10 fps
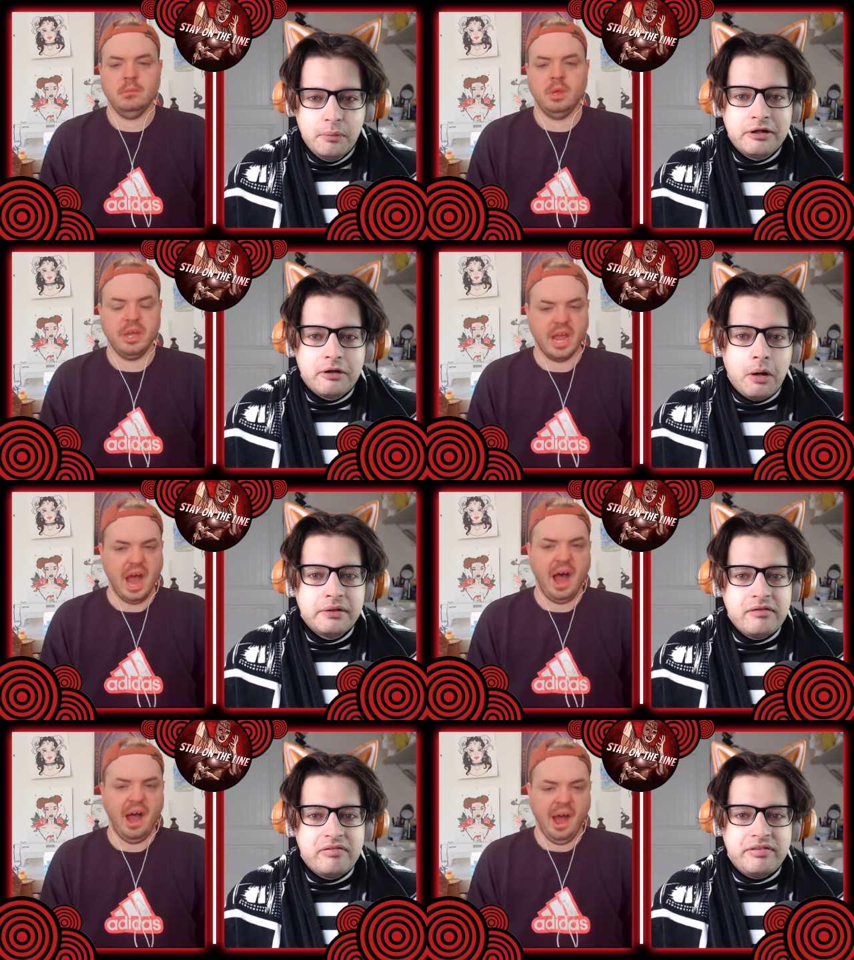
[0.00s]
Speaker 1: We are
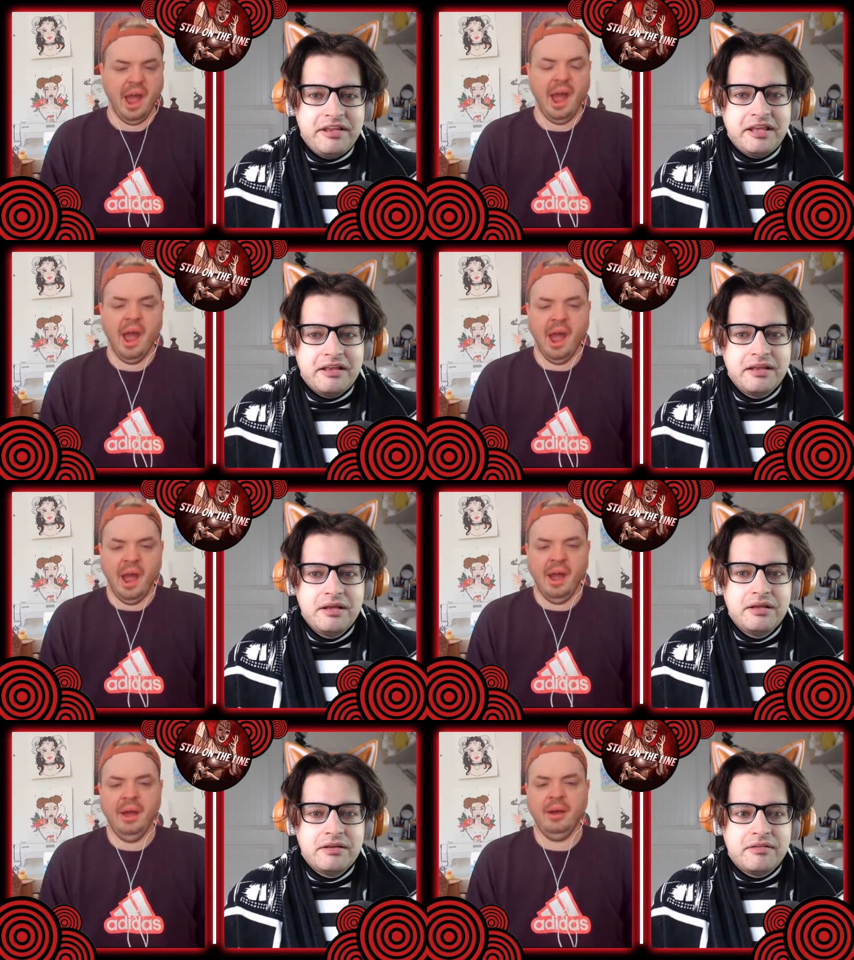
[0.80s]
only seeing
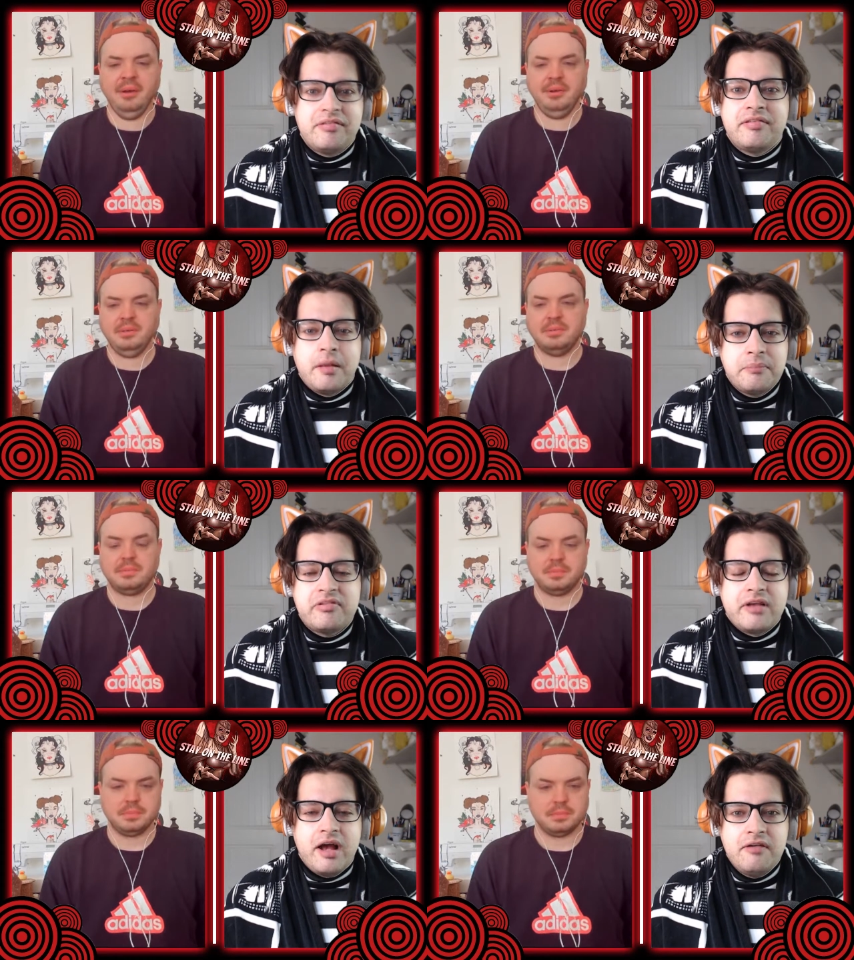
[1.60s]
some
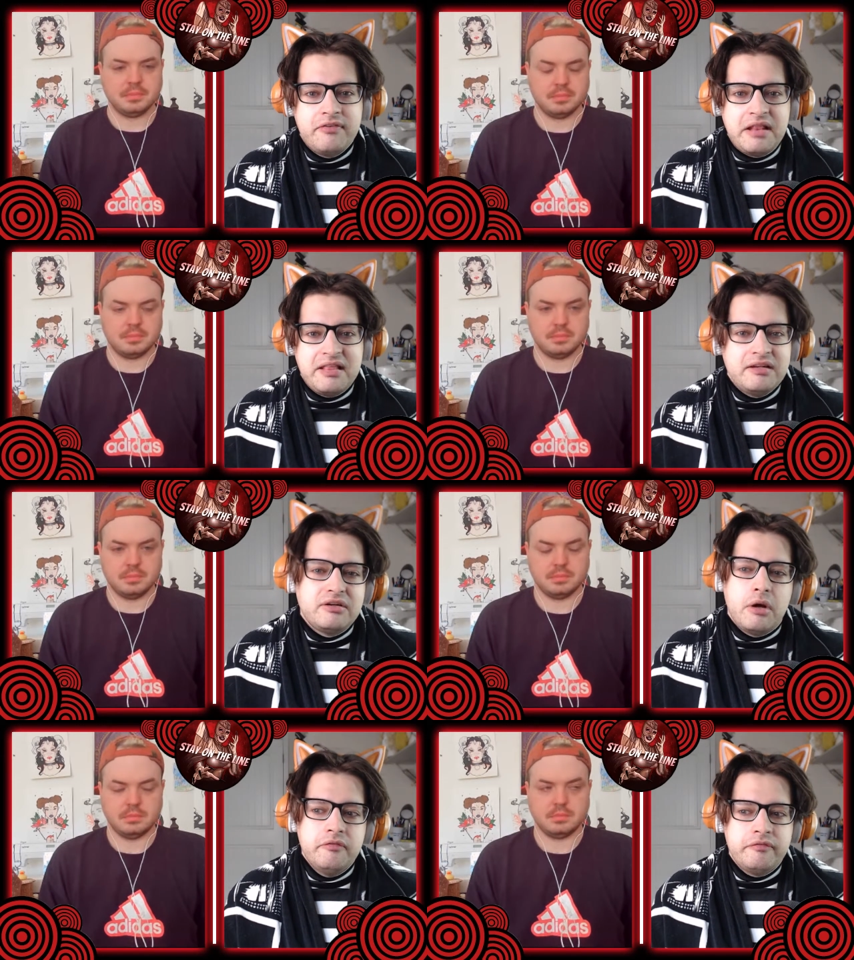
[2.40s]
stuff, and they
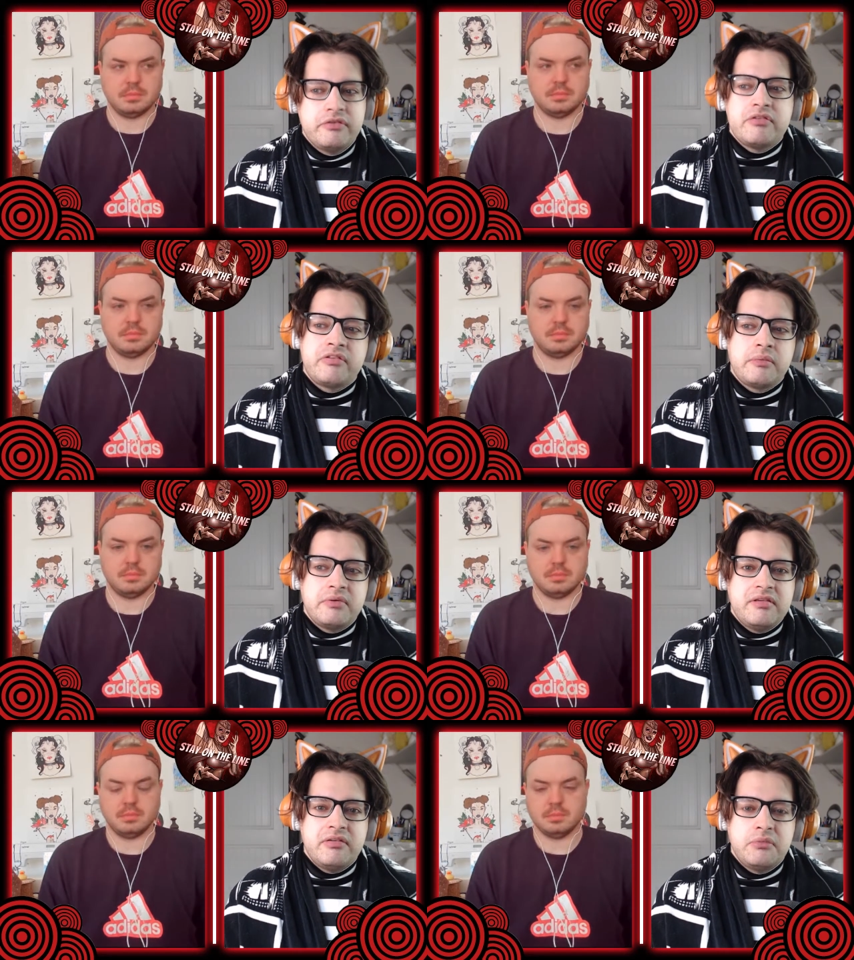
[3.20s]
don't, for some
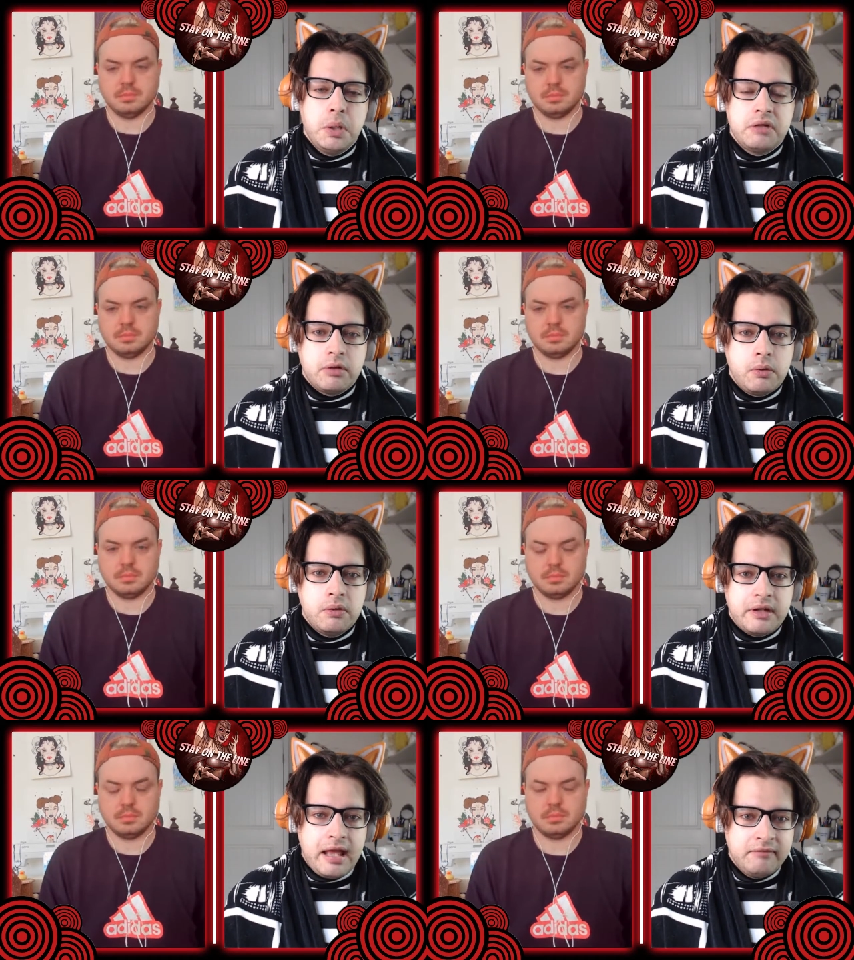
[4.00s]
reason, want to record
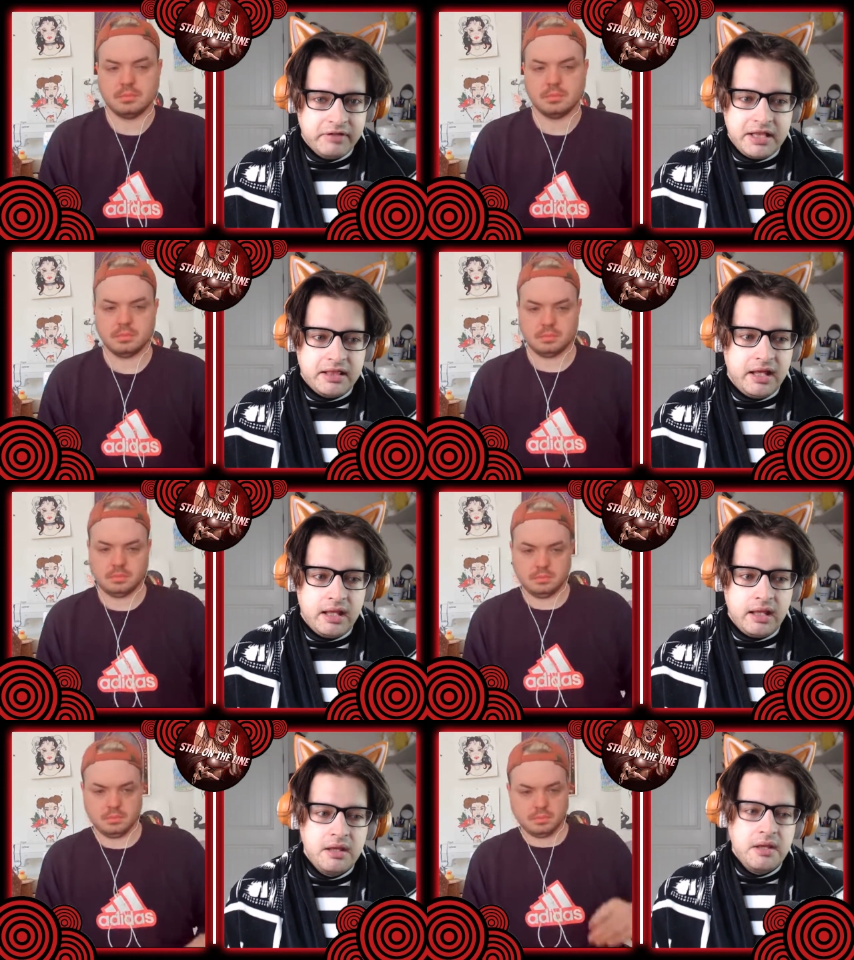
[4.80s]
everything.